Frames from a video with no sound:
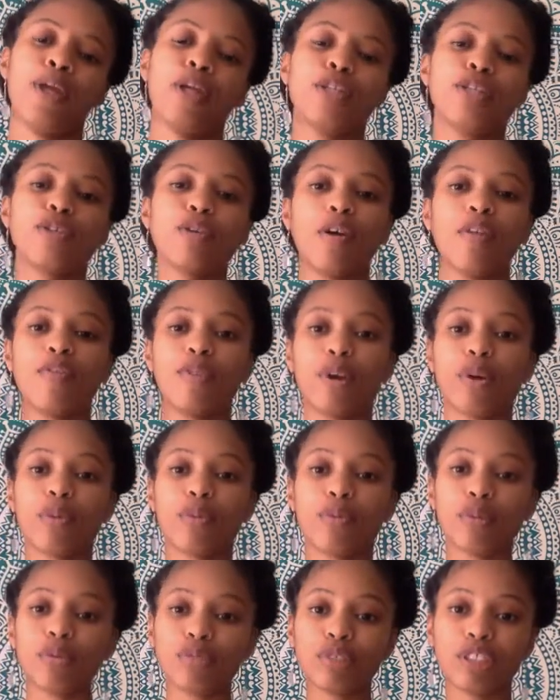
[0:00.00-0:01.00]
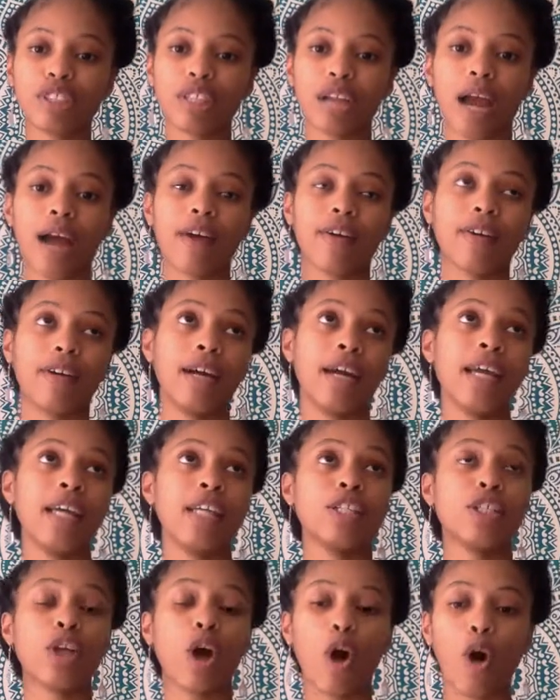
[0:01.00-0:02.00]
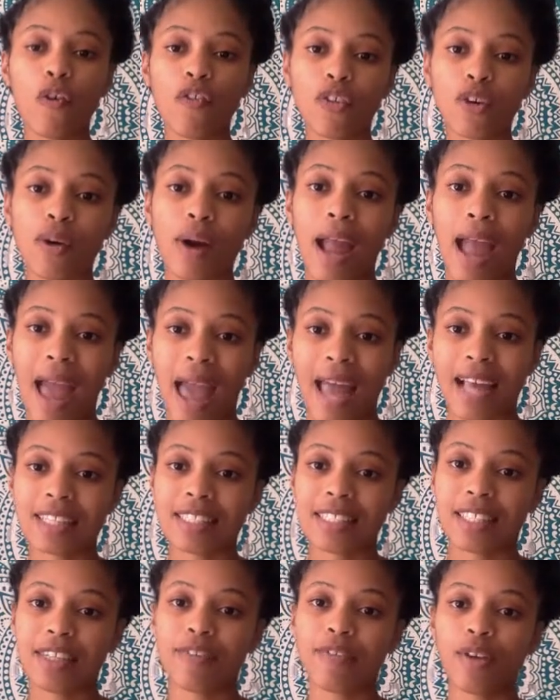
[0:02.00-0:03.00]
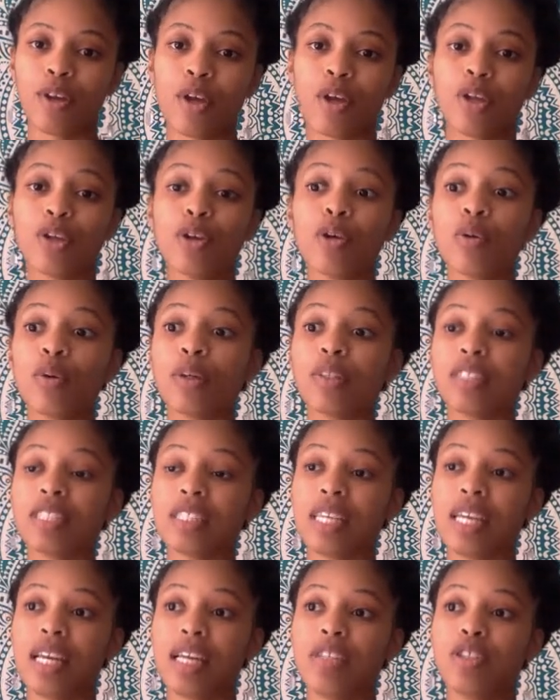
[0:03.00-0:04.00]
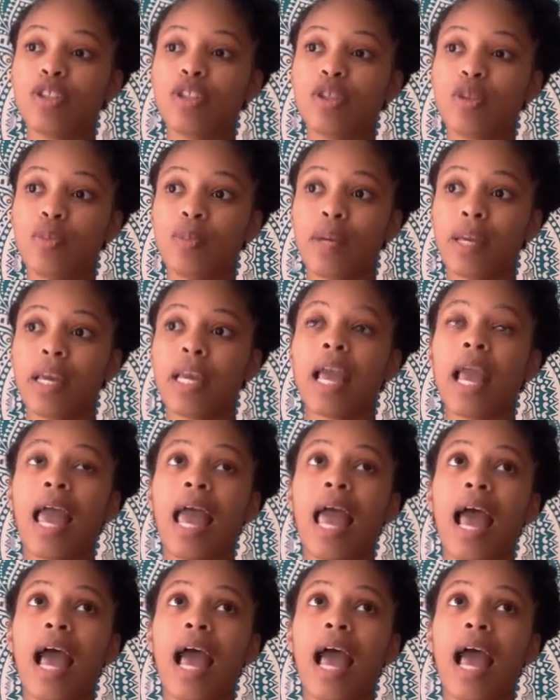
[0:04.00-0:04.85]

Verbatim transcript: So if your root chakra is overactive, you will tend to be